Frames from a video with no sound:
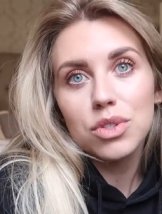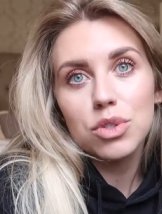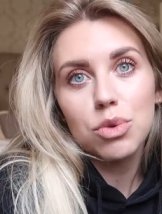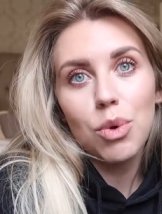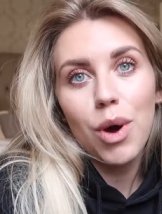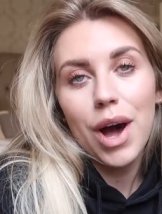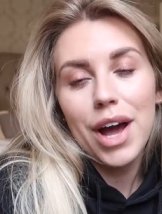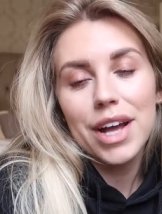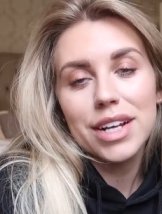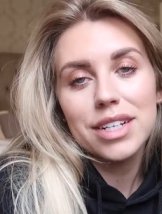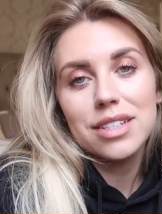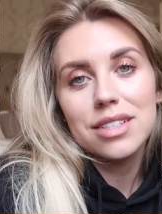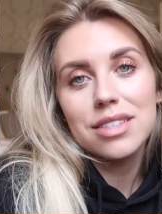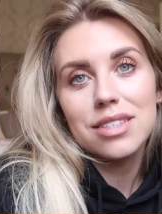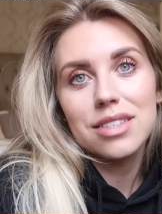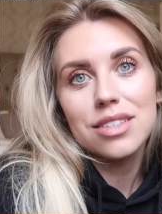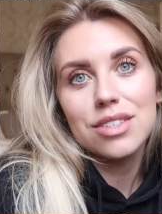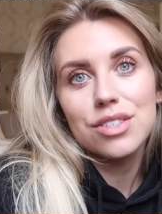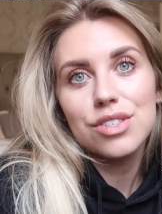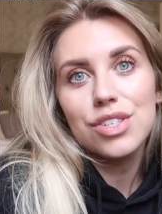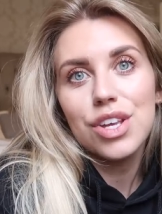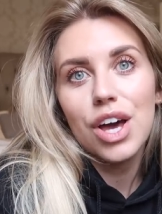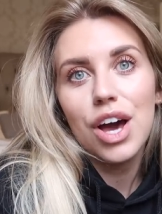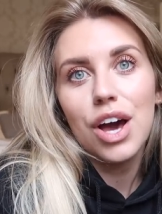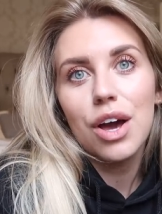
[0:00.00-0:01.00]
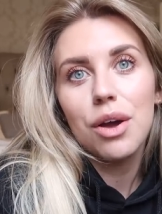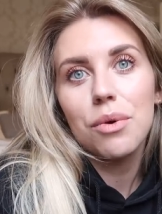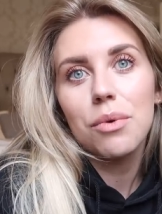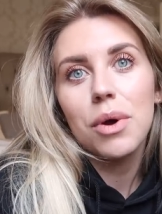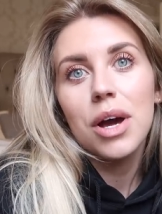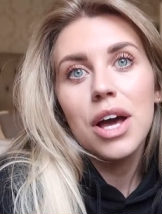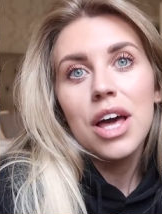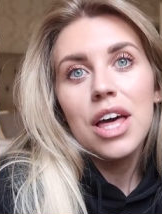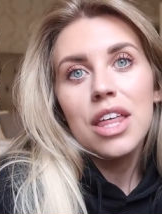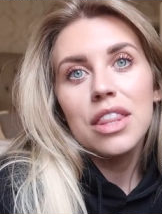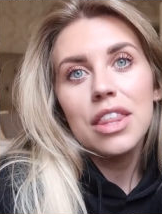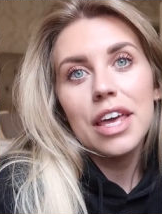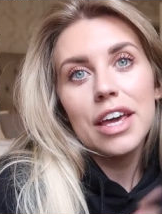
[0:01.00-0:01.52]
twice so
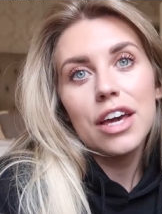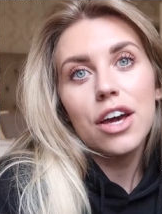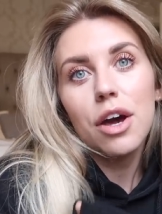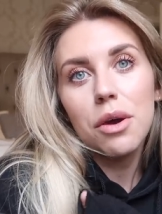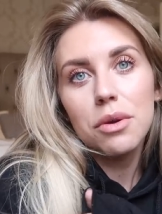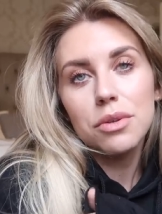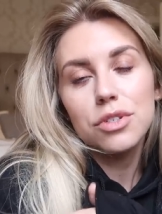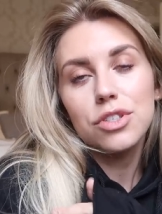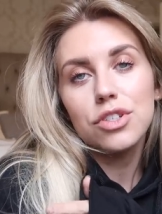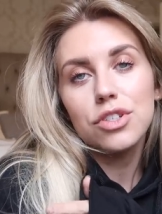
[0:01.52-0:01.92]
they go